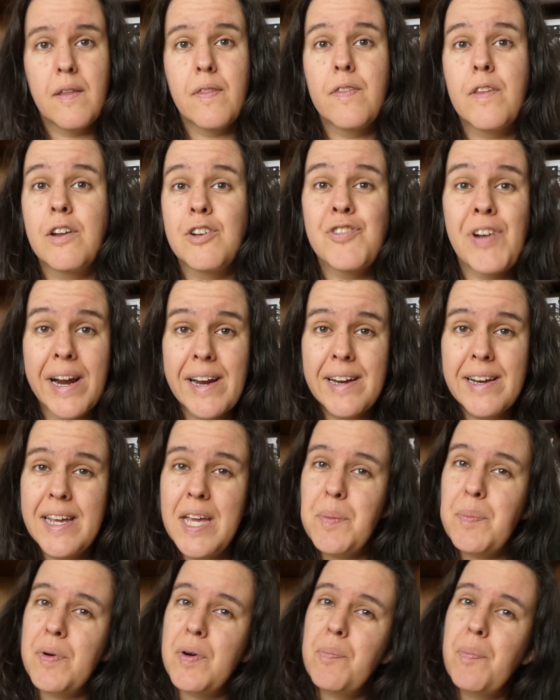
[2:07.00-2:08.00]
The Dragon
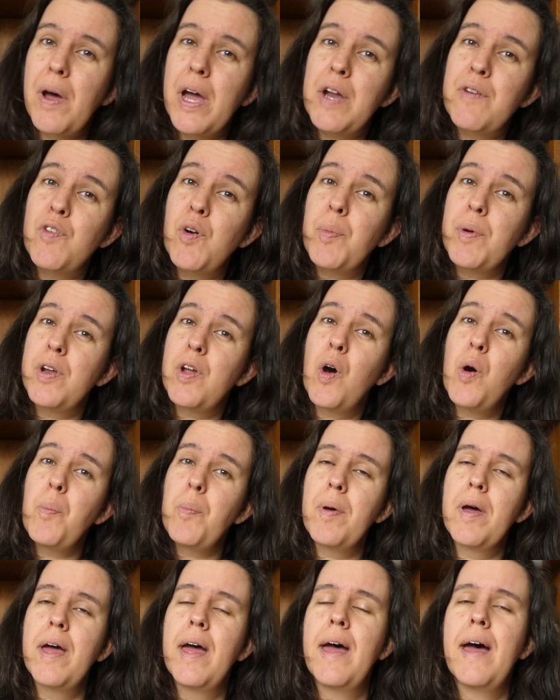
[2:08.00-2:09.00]
Keeper by Robin Hobb,